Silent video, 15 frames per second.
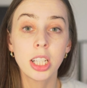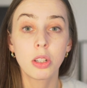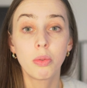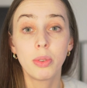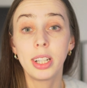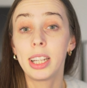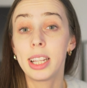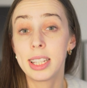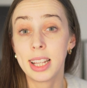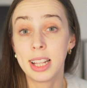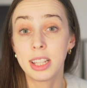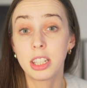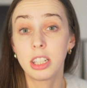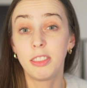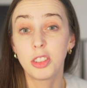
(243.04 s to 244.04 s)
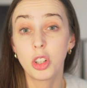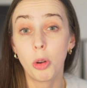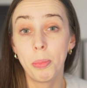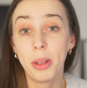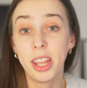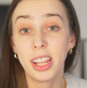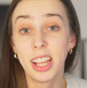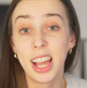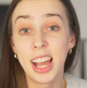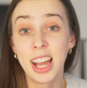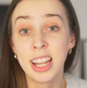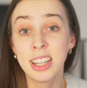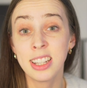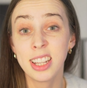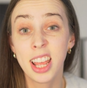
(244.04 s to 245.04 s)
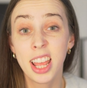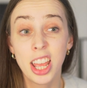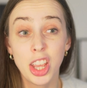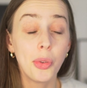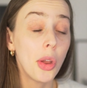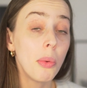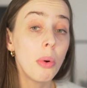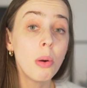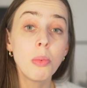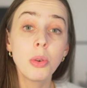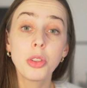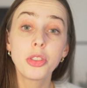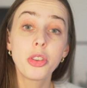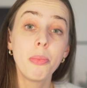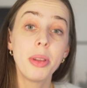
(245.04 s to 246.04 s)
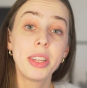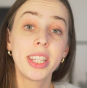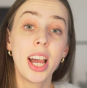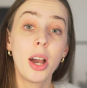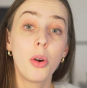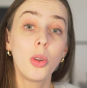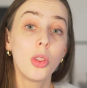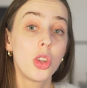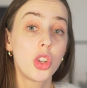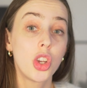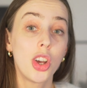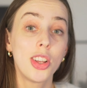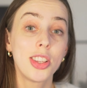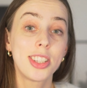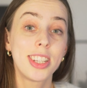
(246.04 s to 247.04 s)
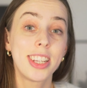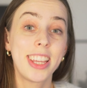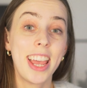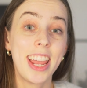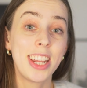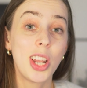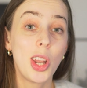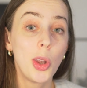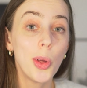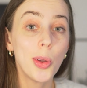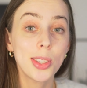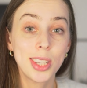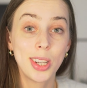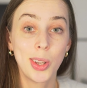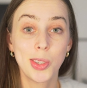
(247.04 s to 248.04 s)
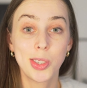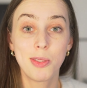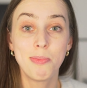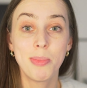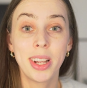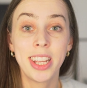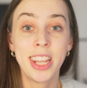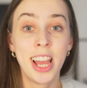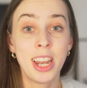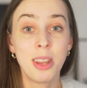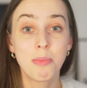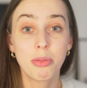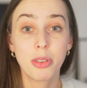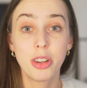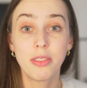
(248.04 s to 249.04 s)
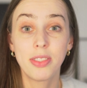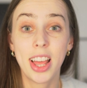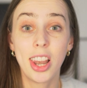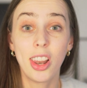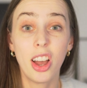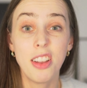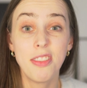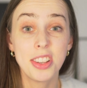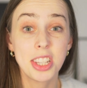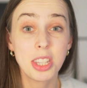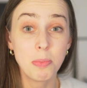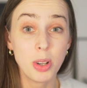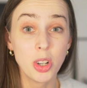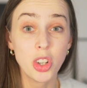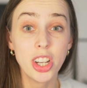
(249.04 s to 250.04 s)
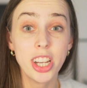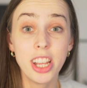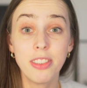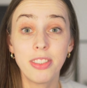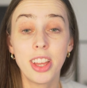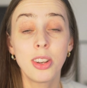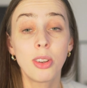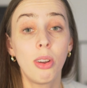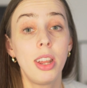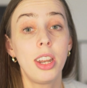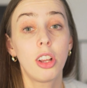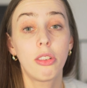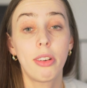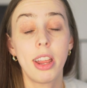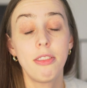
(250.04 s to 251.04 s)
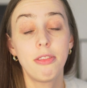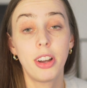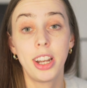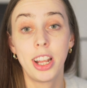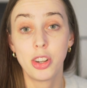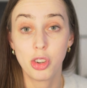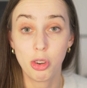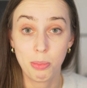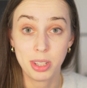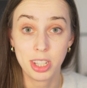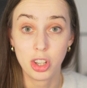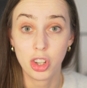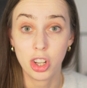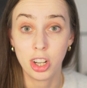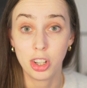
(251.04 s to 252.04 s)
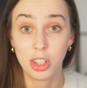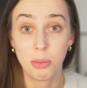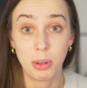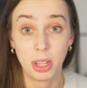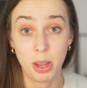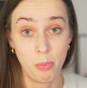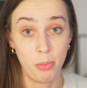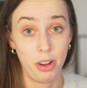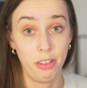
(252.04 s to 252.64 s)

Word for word: is a really sensitive topic, and no one wants to miss out on the chance to gain lots and lots of money and improve their life, especially if they're not in a great financial position to begin